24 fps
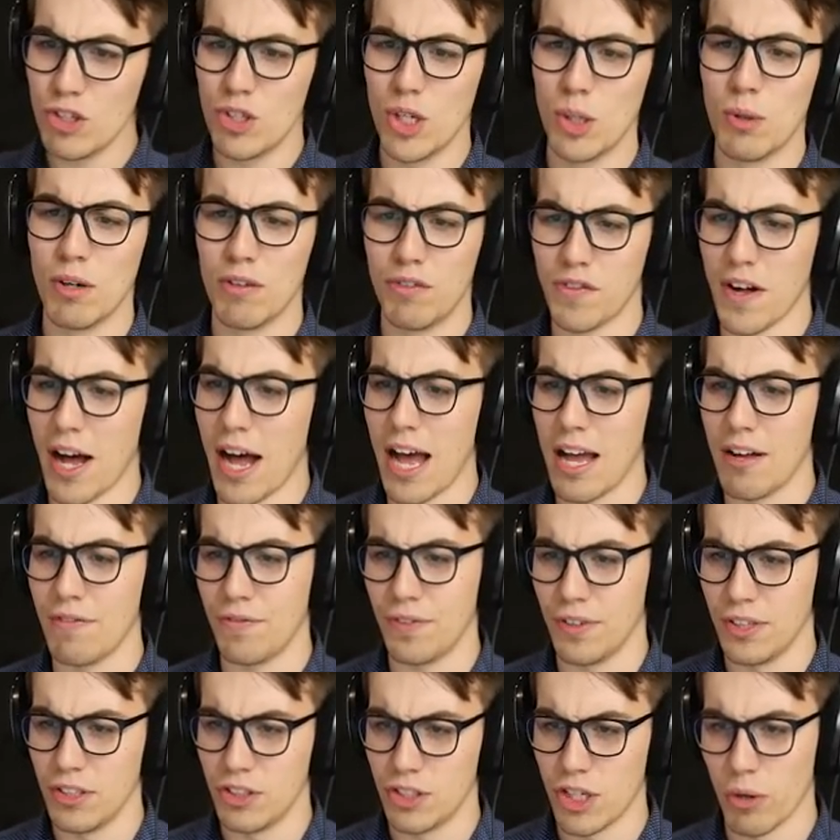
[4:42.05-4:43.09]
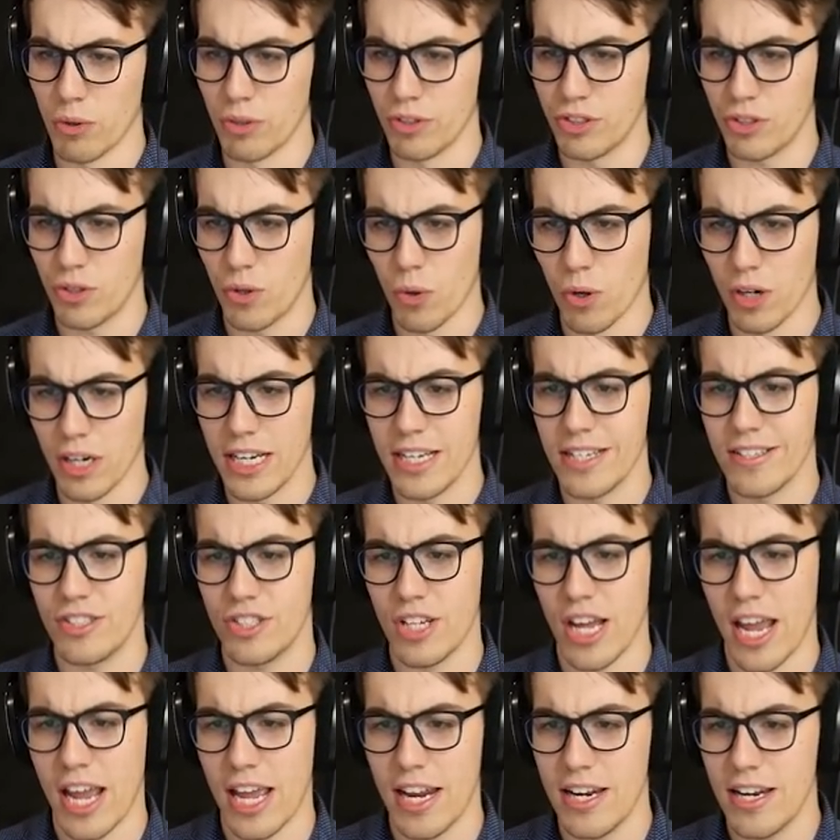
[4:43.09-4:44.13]
Two of five. Your total score is
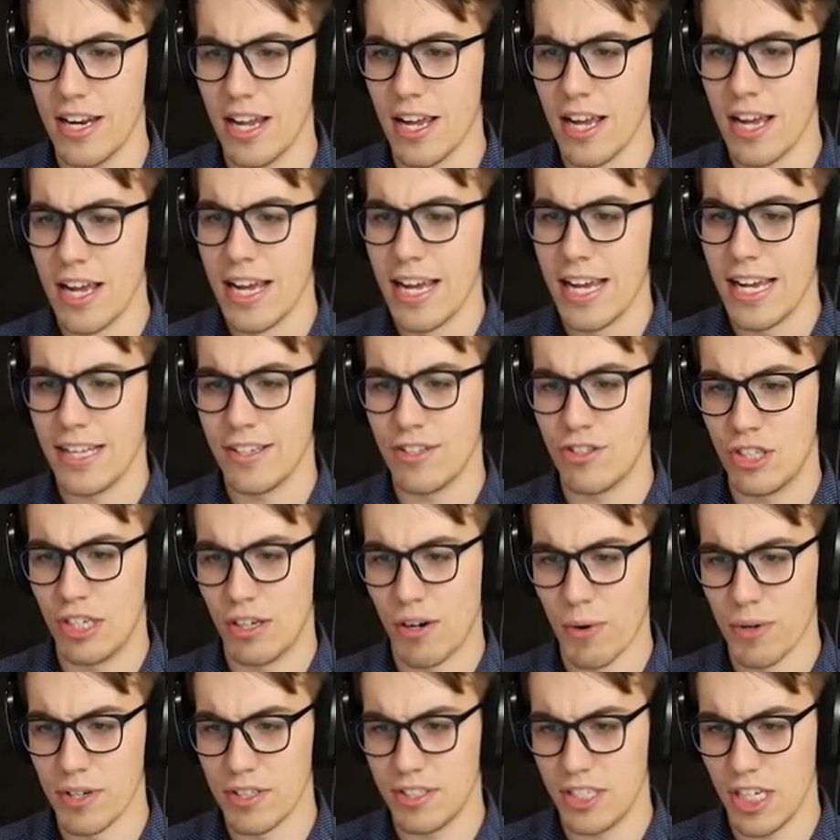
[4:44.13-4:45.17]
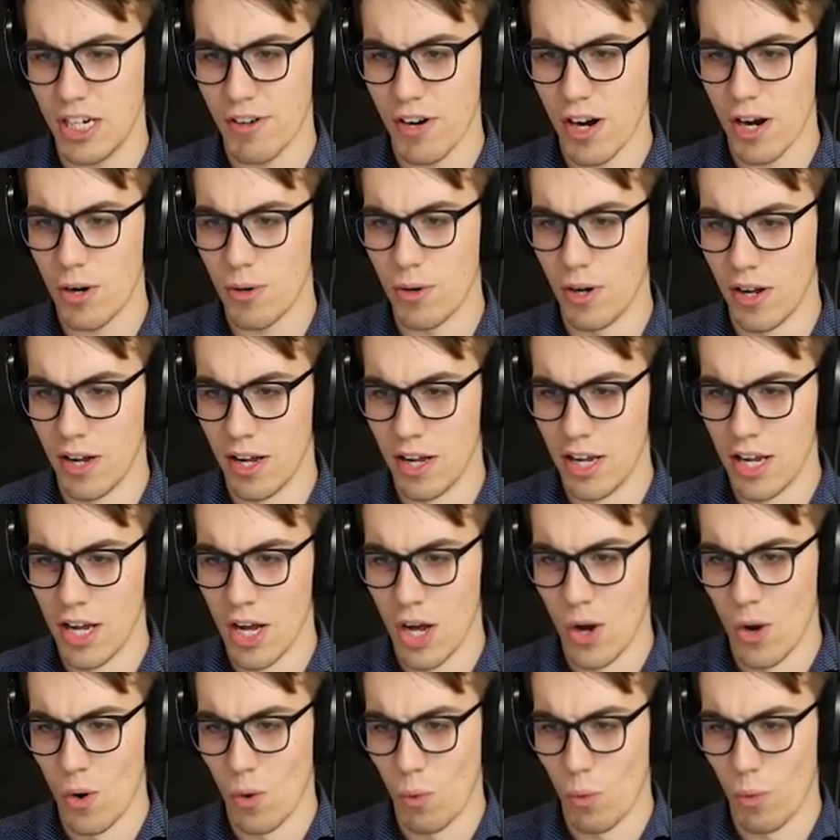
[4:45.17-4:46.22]
10. It's zero to zero.
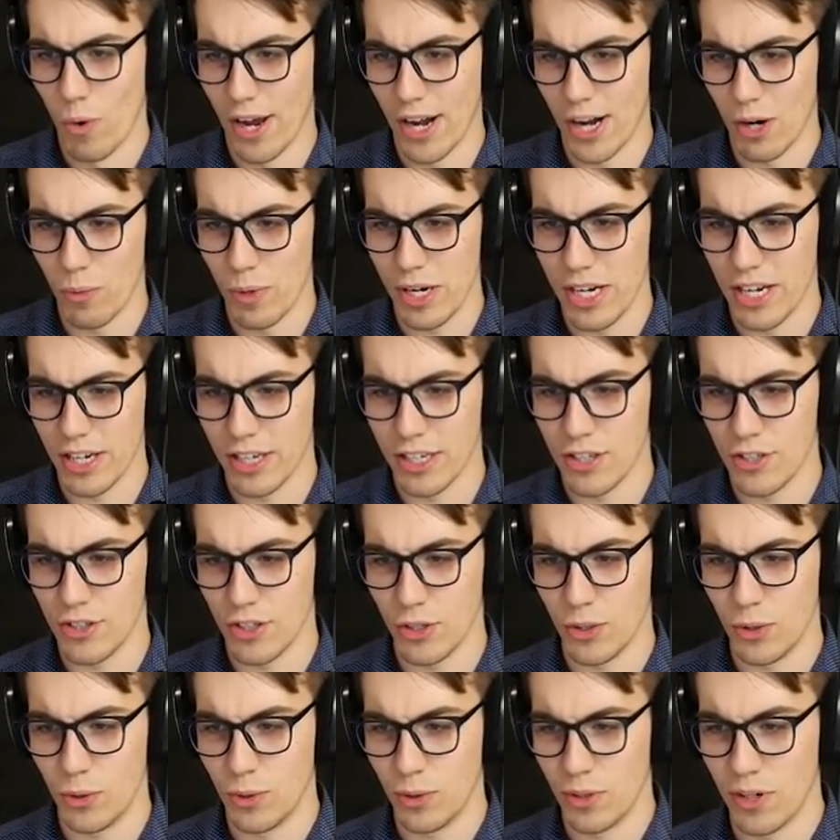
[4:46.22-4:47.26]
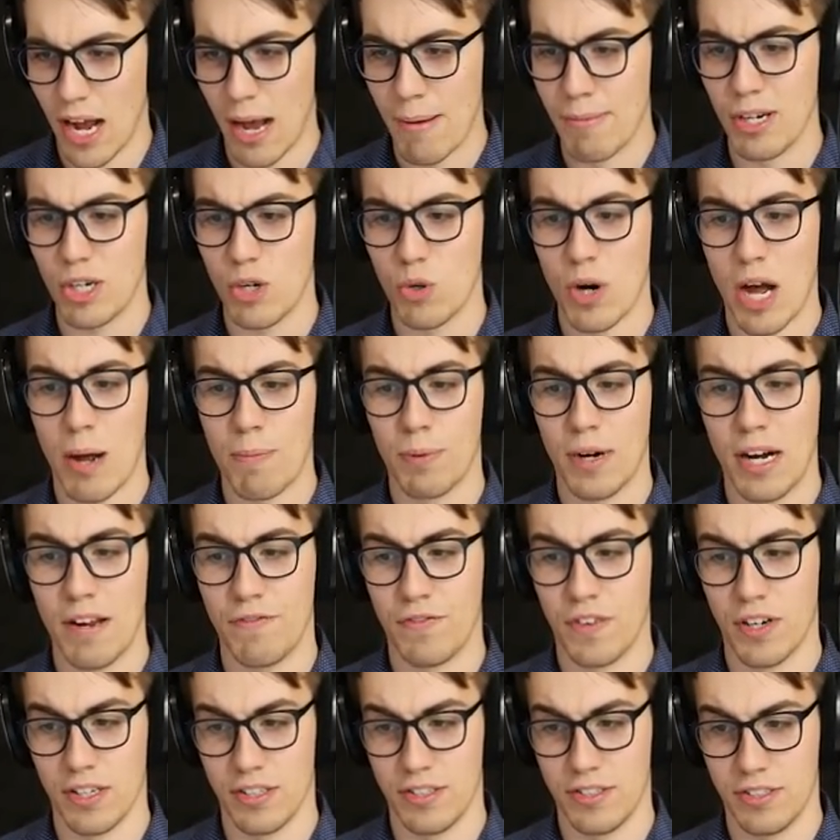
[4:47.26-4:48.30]
What are we gonna do? I'm gonna
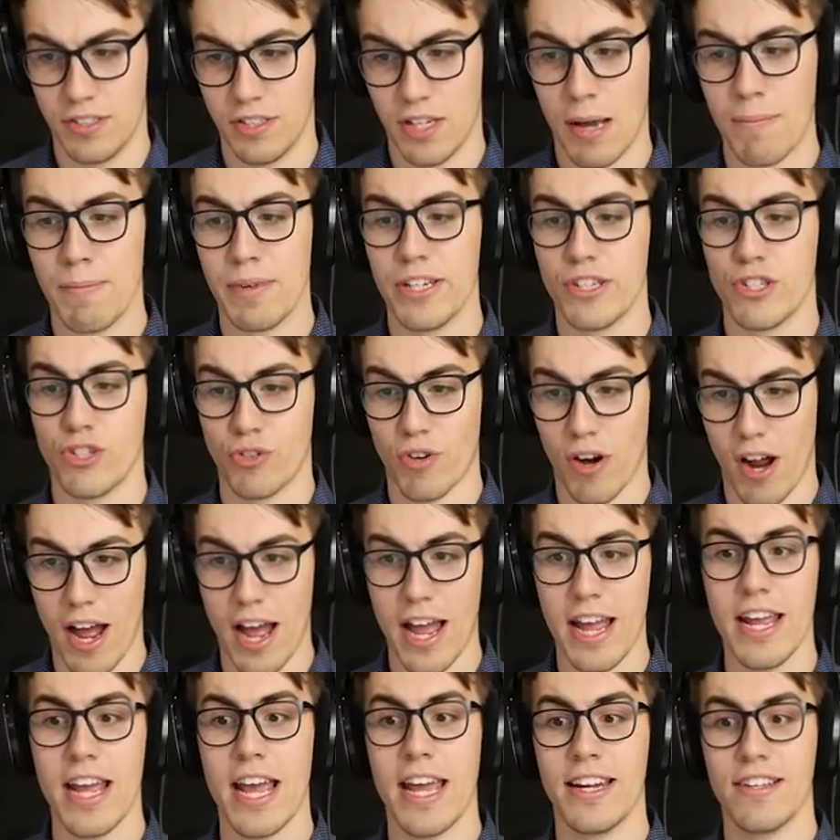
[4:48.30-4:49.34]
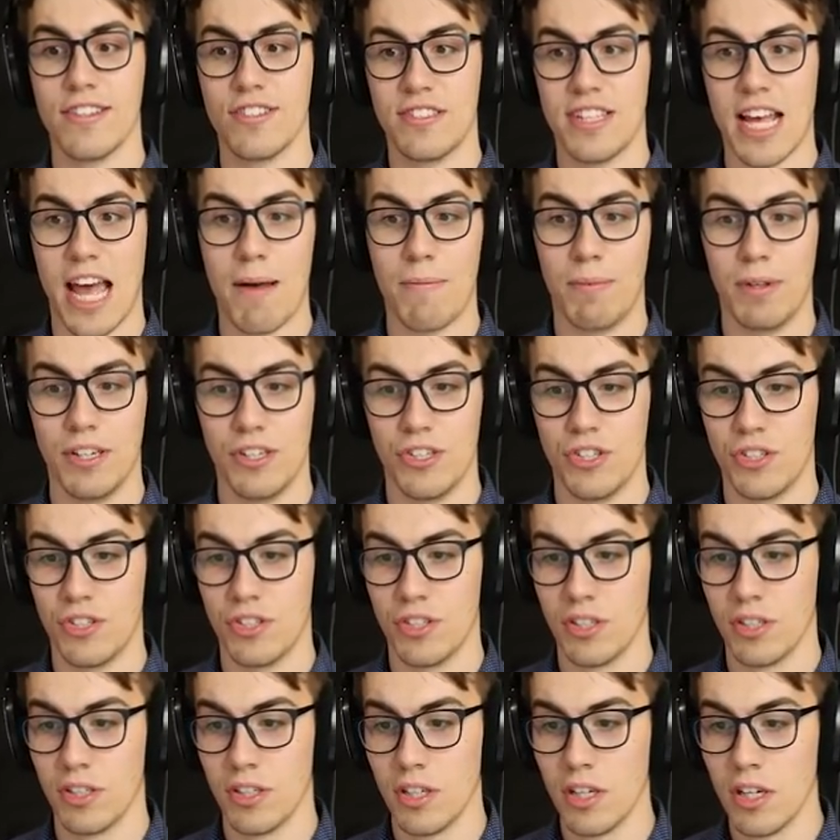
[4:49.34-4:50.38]
cooperate first. I'm gonna try and
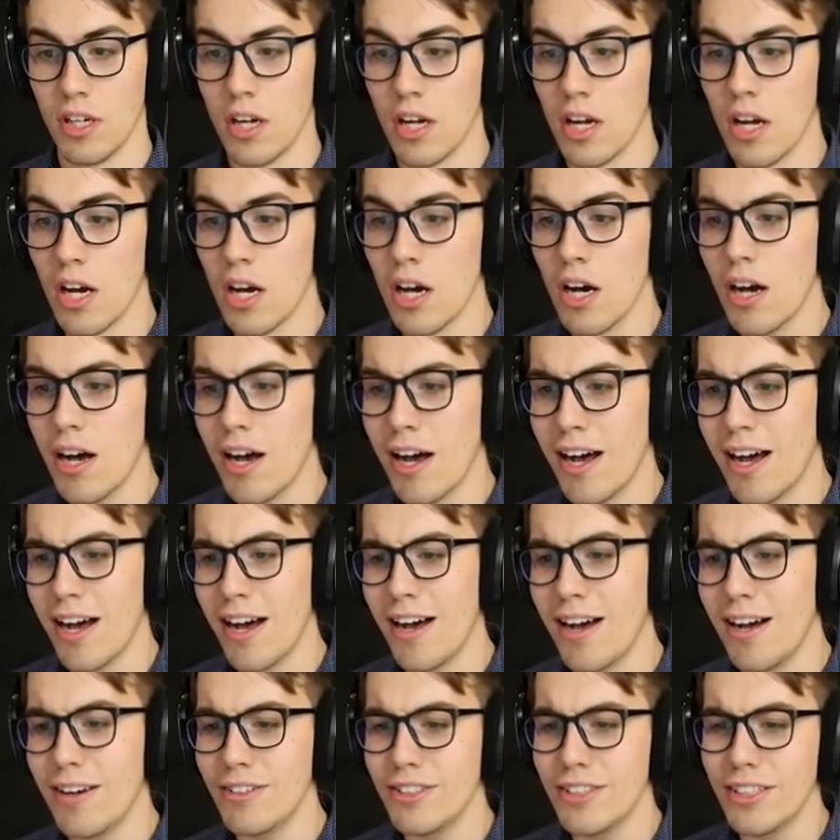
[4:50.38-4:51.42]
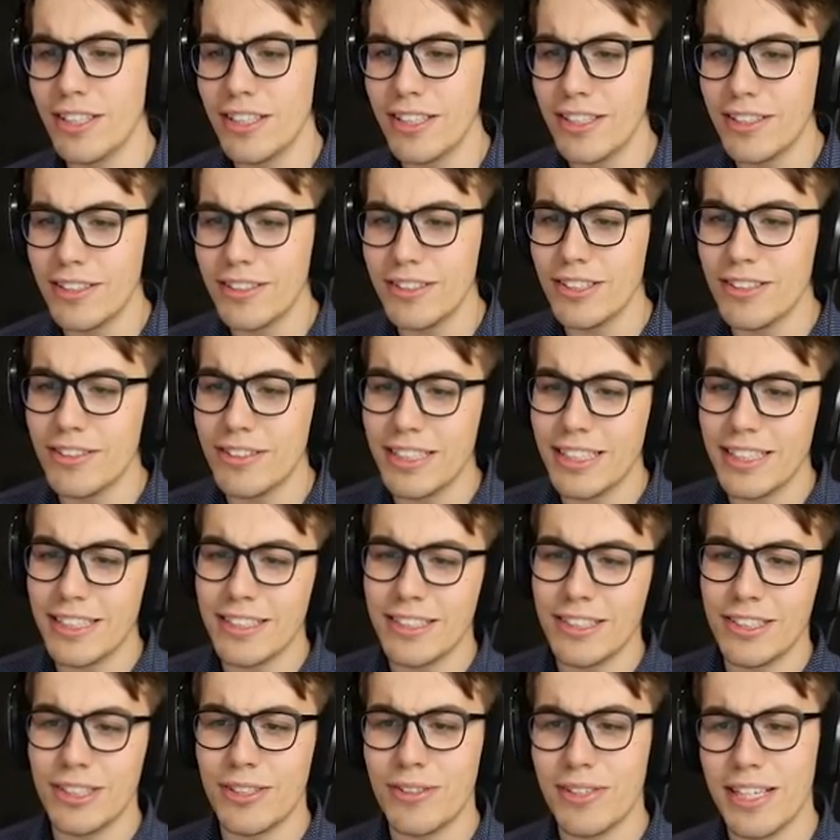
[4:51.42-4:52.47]
establish. Oh, dude, you
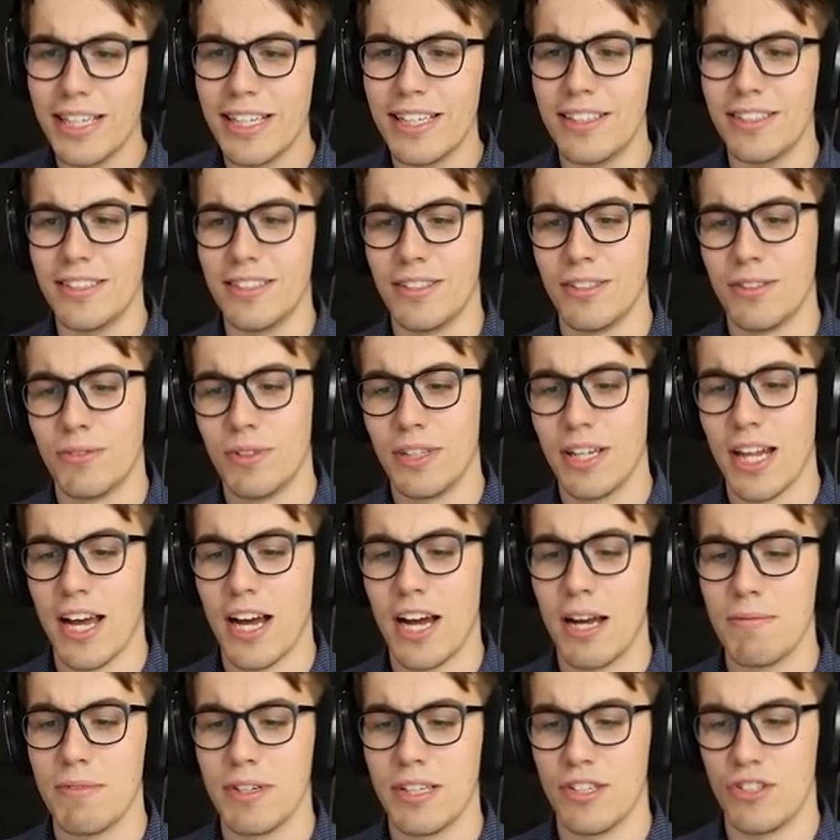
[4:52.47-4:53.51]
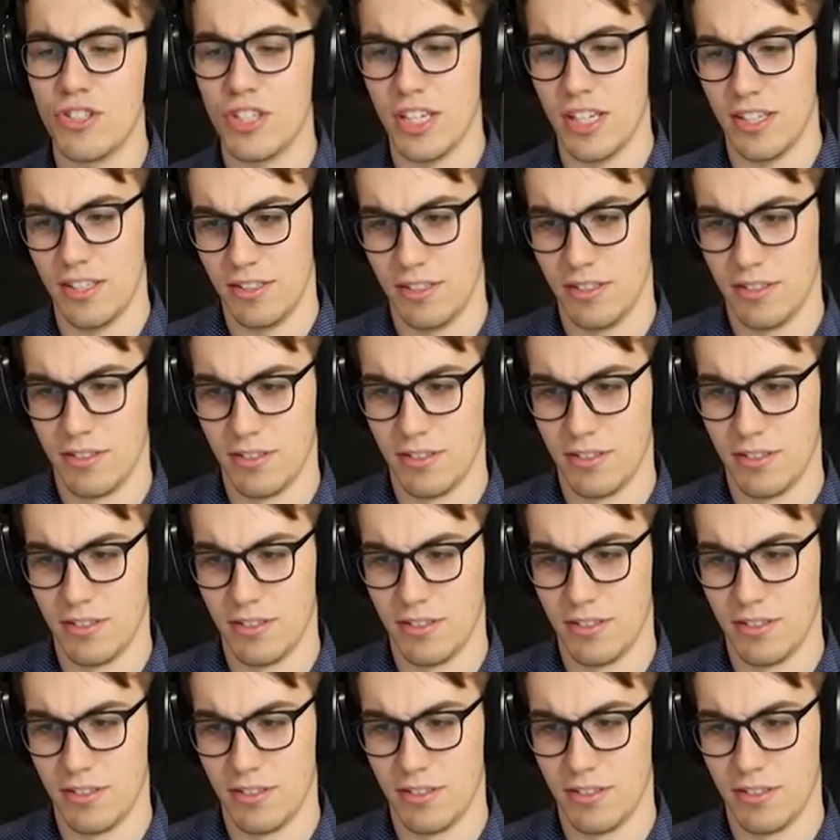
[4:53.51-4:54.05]
didn't do it. Well, now I'm gonna cheat.